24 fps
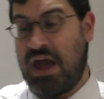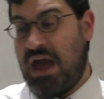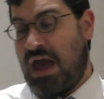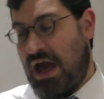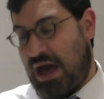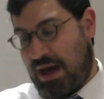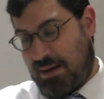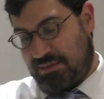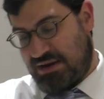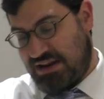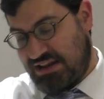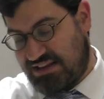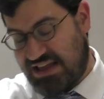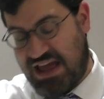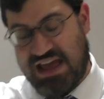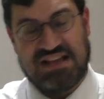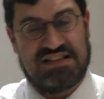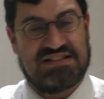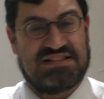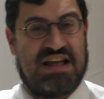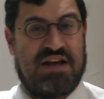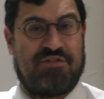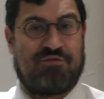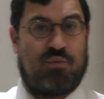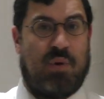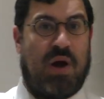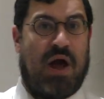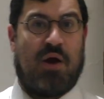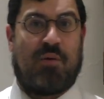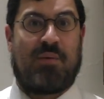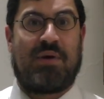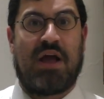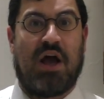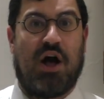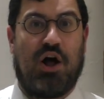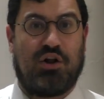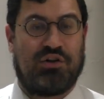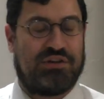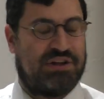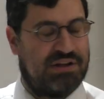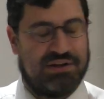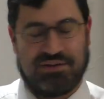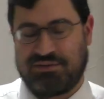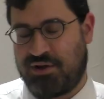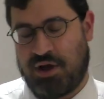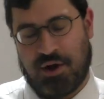How many days left? Where are we holding?